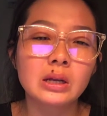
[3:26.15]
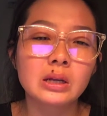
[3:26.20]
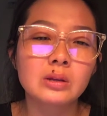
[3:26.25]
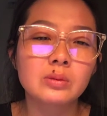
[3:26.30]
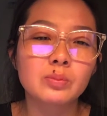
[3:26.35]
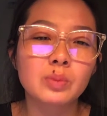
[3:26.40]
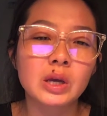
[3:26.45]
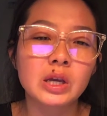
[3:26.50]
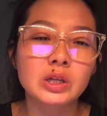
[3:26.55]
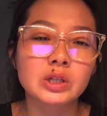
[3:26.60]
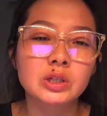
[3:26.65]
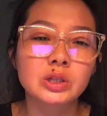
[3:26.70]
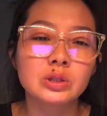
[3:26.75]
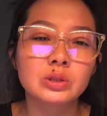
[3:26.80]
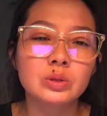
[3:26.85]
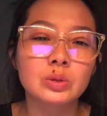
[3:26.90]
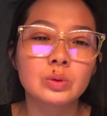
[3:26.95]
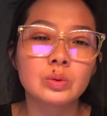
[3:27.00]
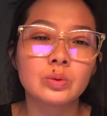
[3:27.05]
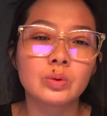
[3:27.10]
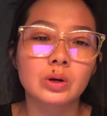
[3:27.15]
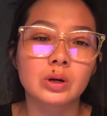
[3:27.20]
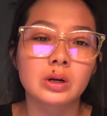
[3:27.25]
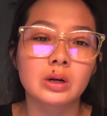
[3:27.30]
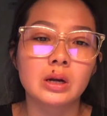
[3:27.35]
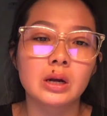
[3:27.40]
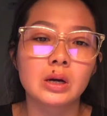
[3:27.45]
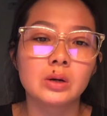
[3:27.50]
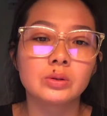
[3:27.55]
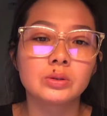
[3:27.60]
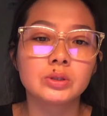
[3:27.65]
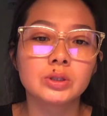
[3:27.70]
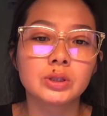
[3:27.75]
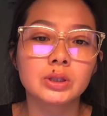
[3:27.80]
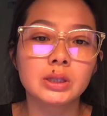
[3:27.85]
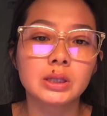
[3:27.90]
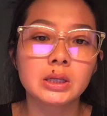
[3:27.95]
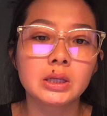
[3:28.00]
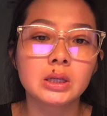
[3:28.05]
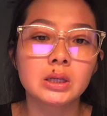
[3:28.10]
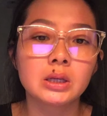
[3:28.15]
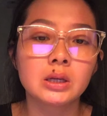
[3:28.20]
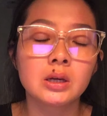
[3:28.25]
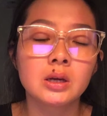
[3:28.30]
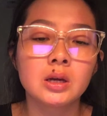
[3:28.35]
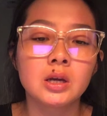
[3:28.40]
in patients who are elderly,